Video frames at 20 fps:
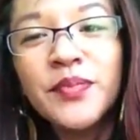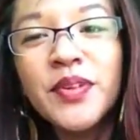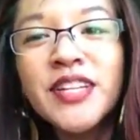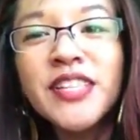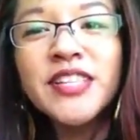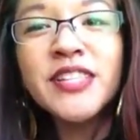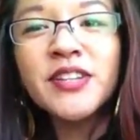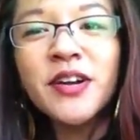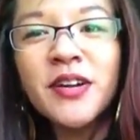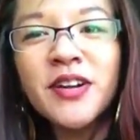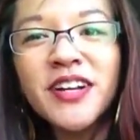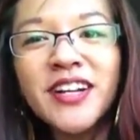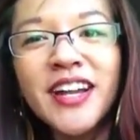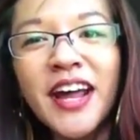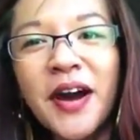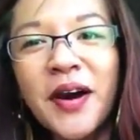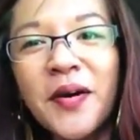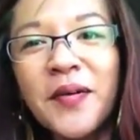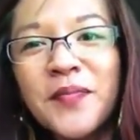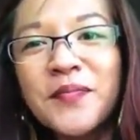It started
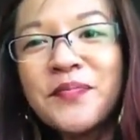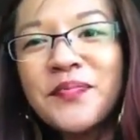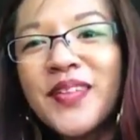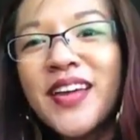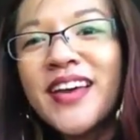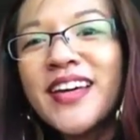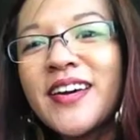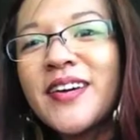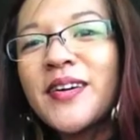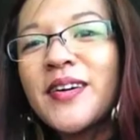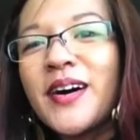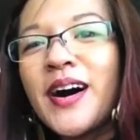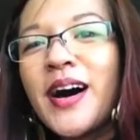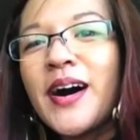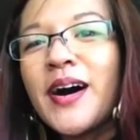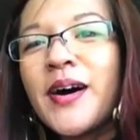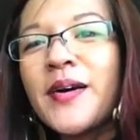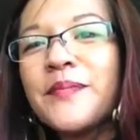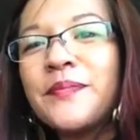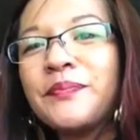out,
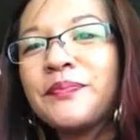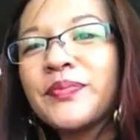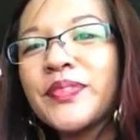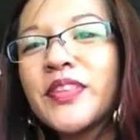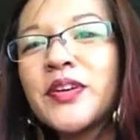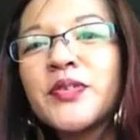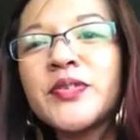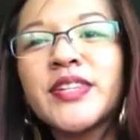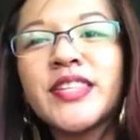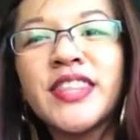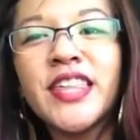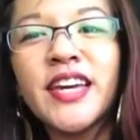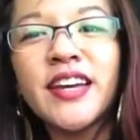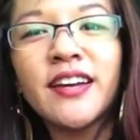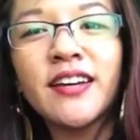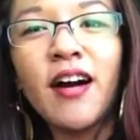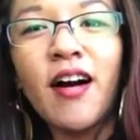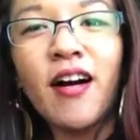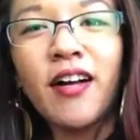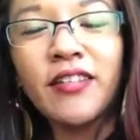there's a thing
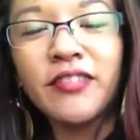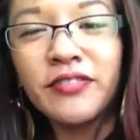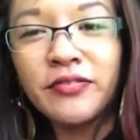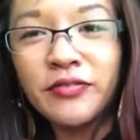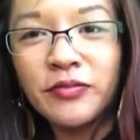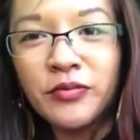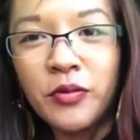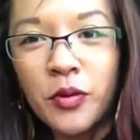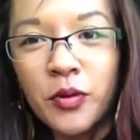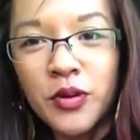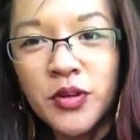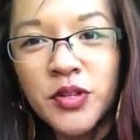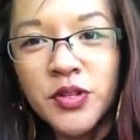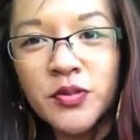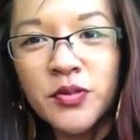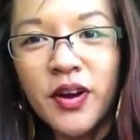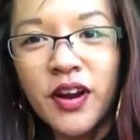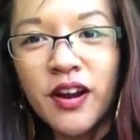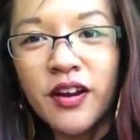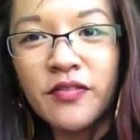called
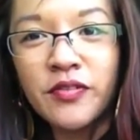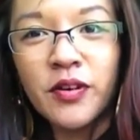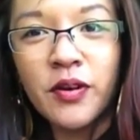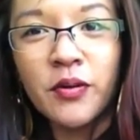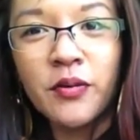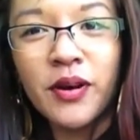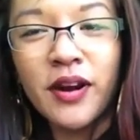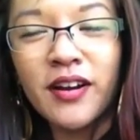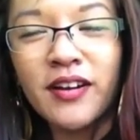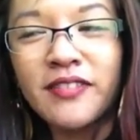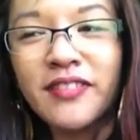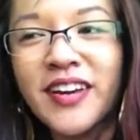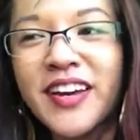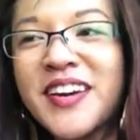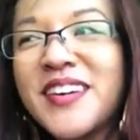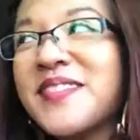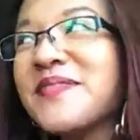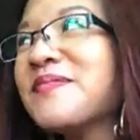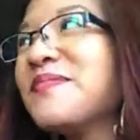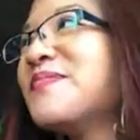Foursquare, if you're aware of
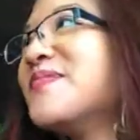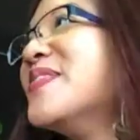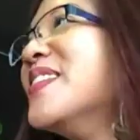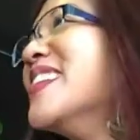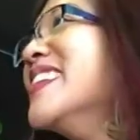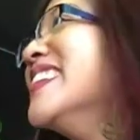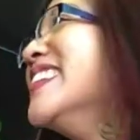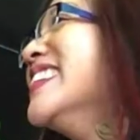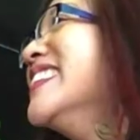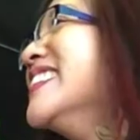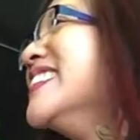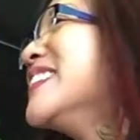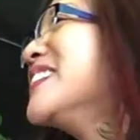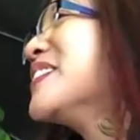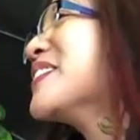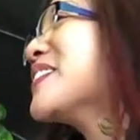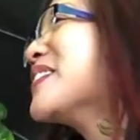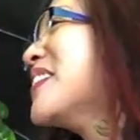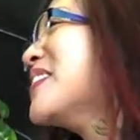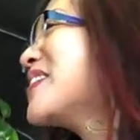it. Do
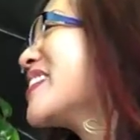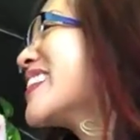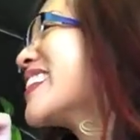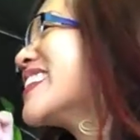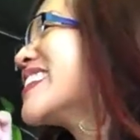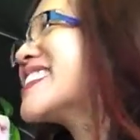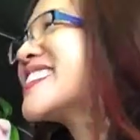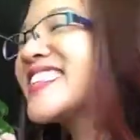you remember this?